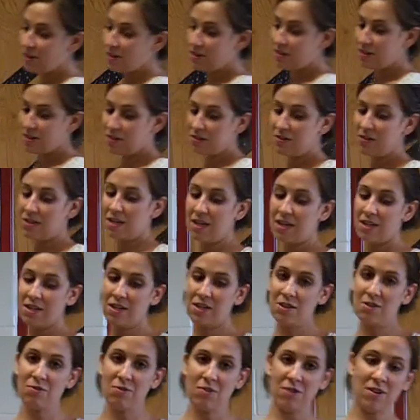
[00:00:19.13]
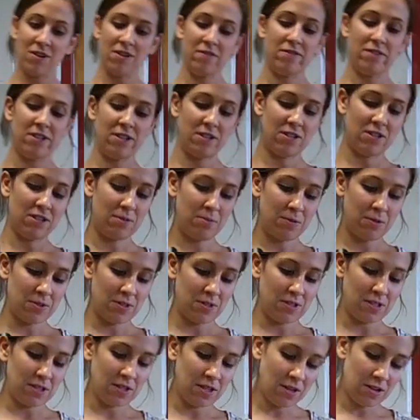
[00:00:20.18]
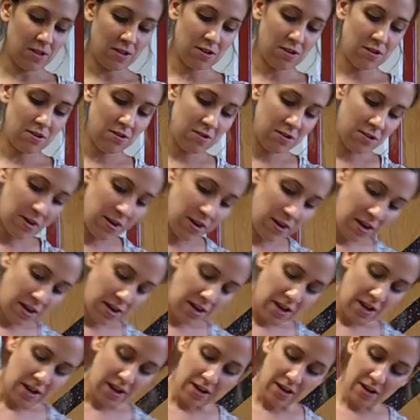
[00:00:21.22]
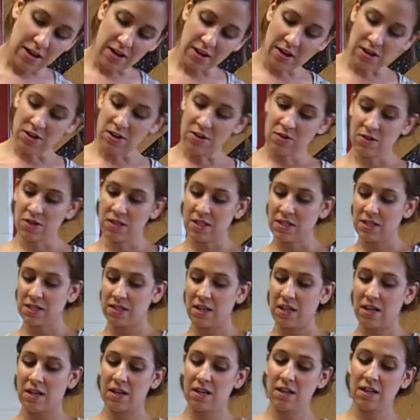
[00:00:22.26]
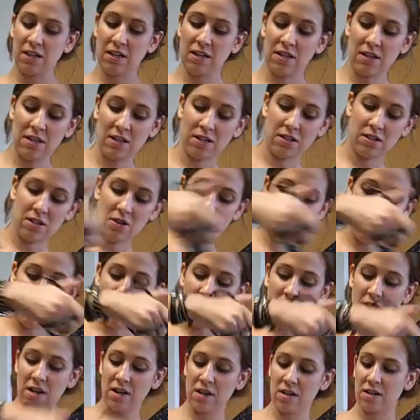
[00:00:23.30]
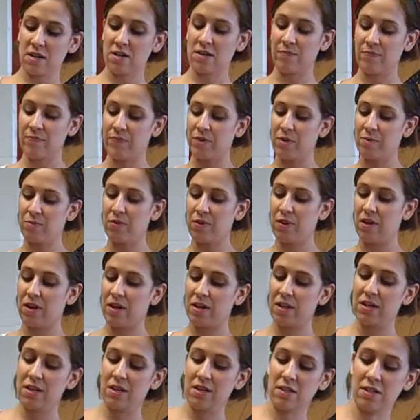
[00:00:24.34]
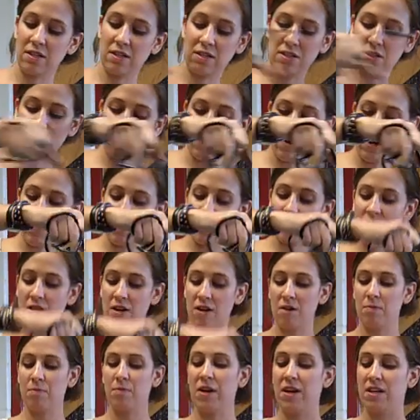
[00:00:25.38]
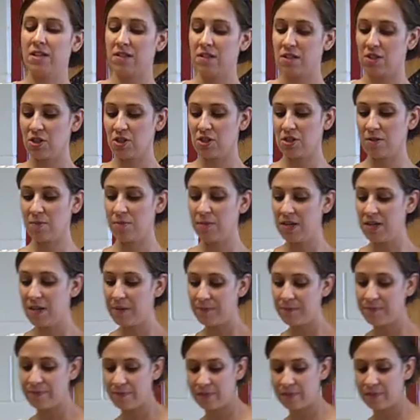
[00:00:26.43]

So you take it wherever you're supposed to go, and notice that the wire, the plug, is wound up as it should be.